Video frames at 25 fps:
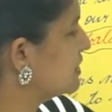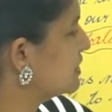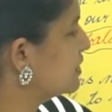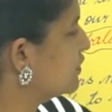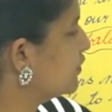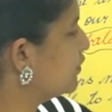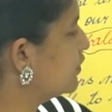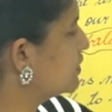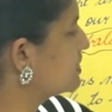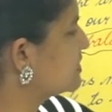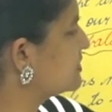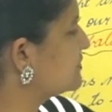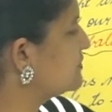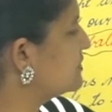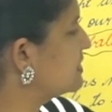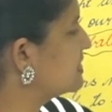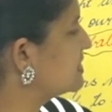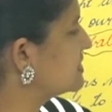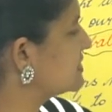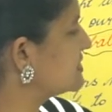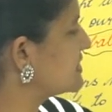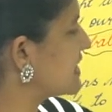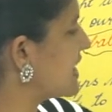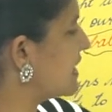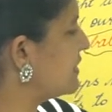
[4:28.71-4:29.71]
the
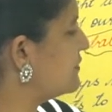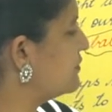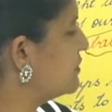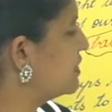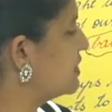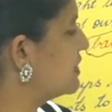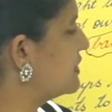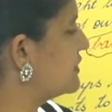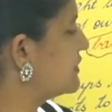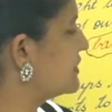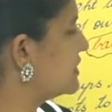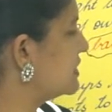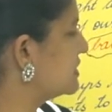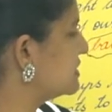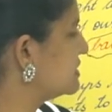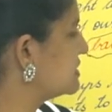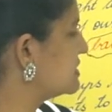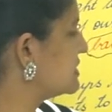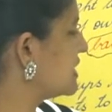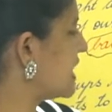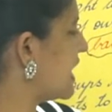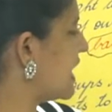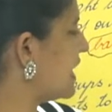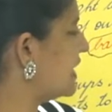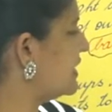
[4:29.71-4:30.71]
vitamins and
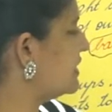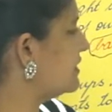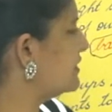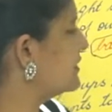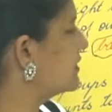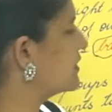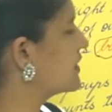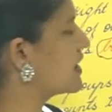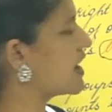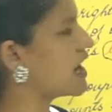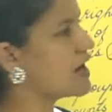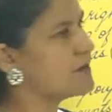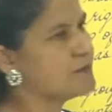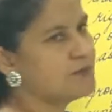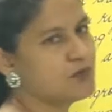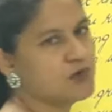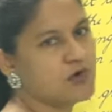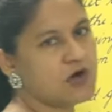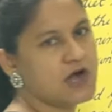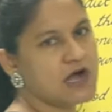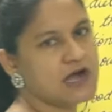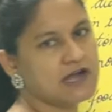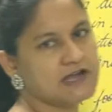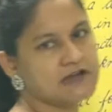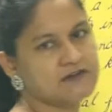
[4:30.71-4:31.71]
minerals, and
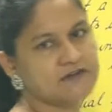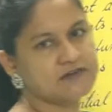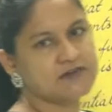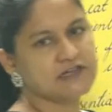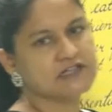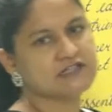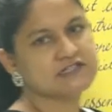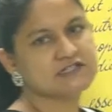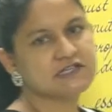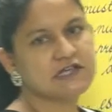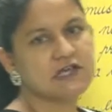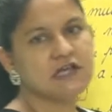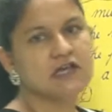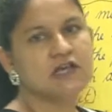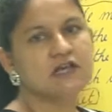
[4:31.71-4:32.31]
carbohydrates.